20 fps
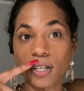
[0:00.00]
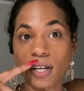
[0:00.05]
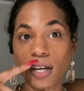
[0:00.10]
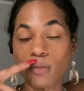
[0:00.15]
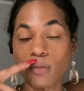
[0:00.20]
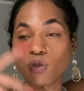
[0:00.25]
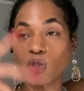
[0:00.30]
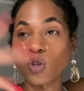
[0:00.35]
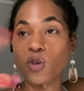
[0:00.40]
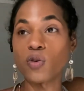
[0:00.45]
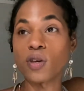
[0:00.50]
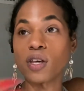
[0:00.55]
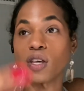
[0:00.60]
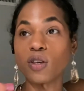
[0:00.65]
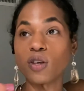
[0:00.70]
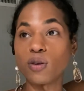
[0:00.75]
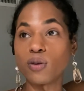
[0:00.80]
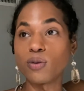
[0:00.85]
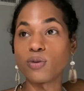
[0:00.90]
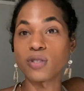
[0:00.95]
up so you can
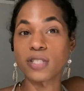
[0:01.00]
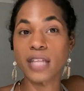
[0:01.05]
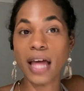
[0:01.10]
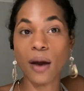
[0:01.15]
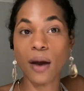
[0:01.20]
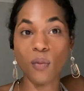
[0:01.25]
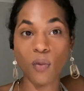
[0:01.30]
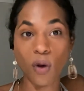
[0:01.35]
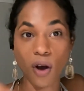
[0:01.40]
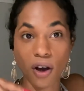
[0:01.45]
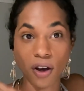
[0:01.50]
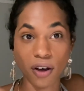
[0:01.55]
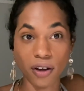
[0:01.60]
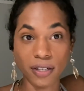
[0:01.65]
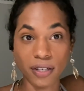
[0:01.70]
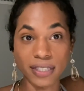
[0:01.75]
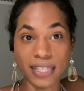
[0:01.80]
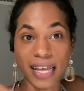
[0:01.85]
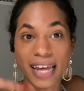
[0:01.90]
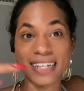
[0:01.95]
use that
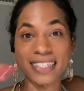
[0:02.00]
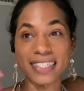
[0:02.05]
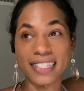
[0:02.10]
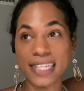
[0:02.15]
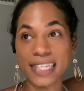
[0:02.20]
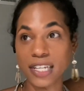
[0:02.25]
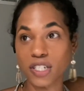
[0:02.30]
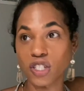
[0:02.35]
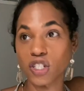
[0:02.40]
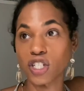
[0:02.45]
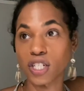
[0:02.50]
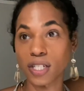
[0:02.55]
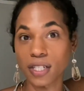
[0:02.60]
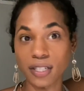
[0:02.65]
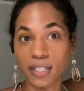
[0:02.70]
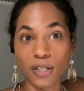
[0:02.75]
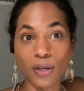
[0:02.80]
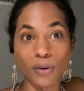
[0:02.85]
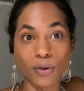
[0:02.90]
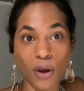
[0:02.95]
wand, that intention,
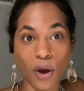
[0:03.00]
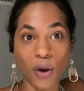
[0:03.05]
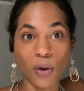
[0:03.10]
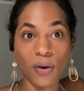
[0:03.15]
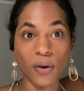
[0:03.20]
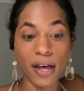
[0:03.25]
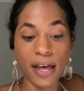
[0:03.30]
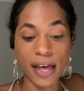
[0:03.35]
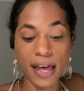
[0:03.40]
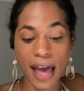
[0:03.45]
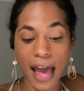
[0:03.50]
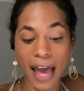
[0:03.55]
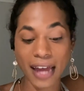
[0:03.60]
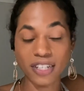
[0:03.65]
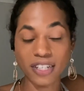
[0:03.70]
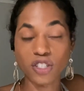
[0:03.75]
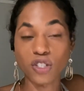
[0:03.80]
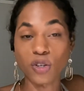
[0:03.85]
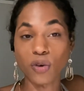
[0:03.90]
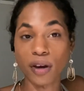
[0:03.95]
you know, at
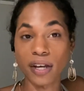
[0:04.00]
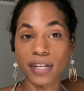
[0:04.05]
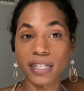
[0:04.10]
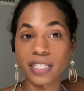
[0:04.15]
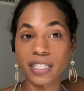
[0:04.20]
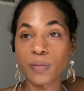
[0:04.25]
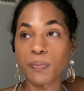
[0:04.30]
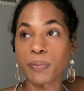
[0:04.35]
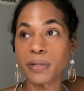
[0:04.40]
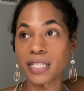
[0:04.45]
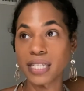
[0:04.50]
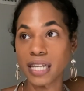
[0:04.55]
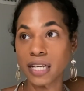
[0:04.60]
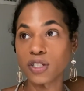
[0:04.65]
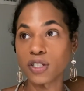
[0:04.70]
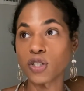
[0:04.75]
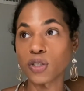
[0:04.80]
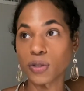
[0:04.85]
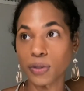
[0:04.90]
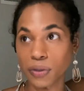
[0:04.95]
its greatest
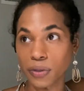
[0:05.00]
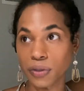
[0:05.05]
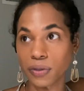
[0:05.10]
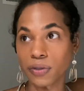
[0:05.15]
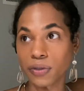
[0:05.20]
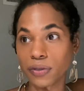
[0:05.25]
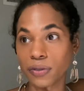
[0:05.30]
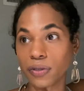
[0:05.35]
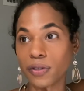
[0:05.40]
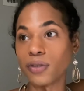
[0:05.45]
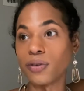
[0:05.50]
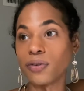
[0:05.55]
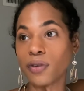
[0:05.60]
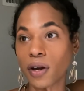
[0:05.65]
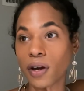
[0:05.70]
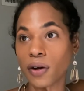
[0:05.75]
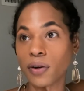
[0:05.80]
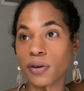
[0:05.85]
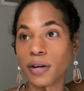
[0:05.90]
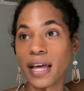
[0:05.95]
potential, you
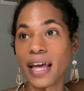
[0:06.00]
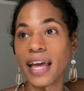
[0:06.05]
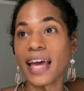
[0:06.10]
know?